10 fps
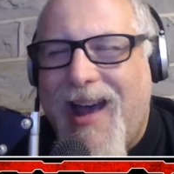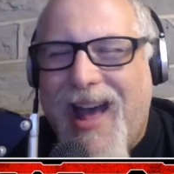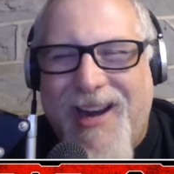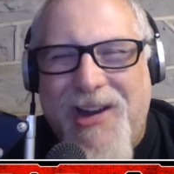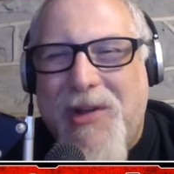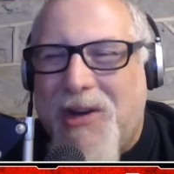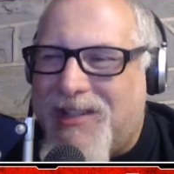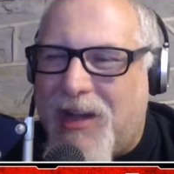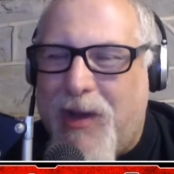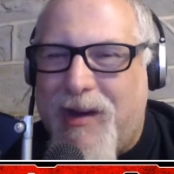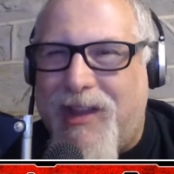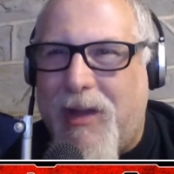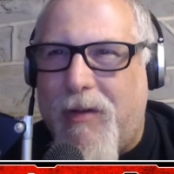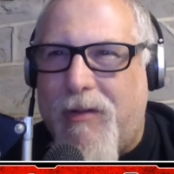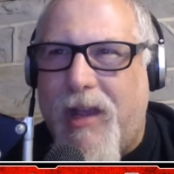I don't know, you know, it's that weird
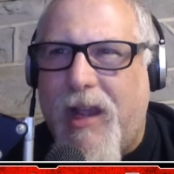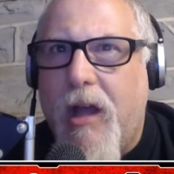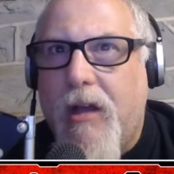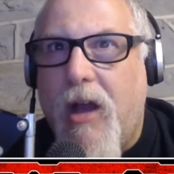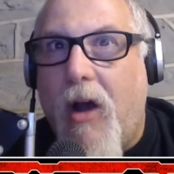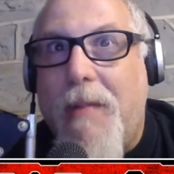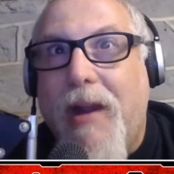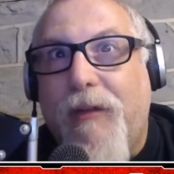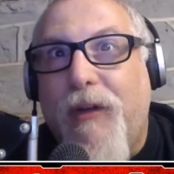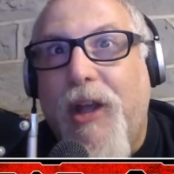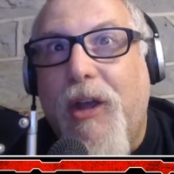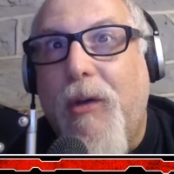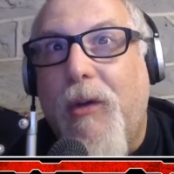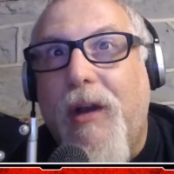thing where it's like, no, I'm here for you.